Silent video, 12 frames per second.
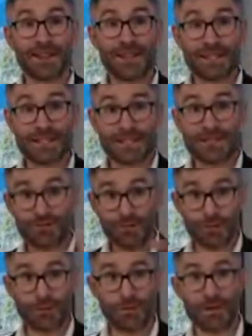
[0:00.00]
This
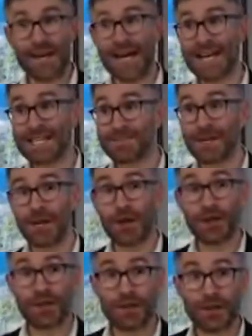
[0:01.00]
rule has been
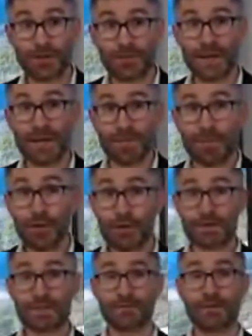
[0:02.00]
on the European
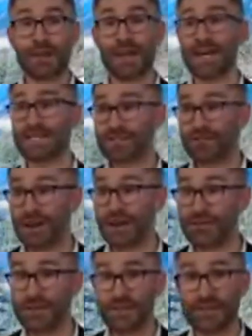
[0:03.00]
books for the last
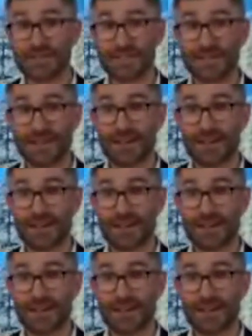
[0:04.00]
5 years.